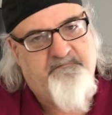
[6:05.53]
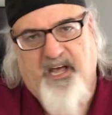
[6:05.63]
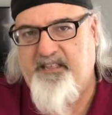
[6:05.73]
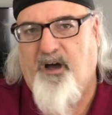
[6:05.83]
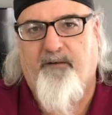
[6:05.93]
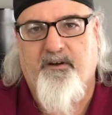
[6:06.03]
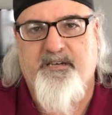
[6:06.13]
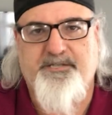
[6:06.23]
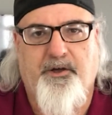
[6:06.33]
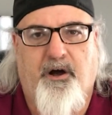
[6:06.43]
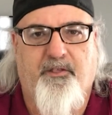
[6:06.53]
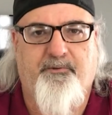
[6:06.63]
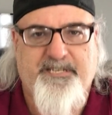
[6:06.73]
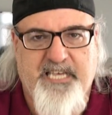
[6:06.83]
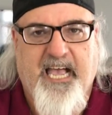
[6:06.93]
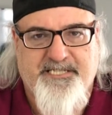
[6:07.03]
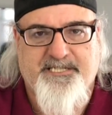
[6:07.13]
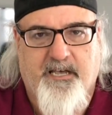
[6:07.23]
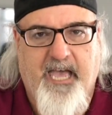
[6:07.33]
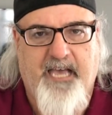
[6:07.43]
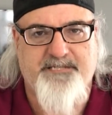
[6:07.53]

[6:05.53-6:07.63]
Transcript: Play the over because they're going 3 sets, okay?